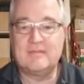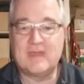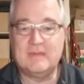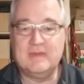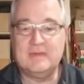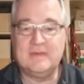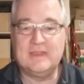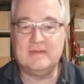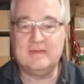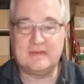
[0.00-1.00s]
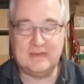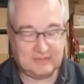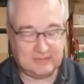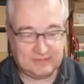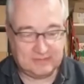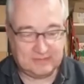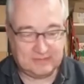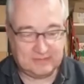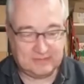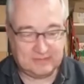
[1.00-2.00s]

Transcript: what we can actually do a telnet.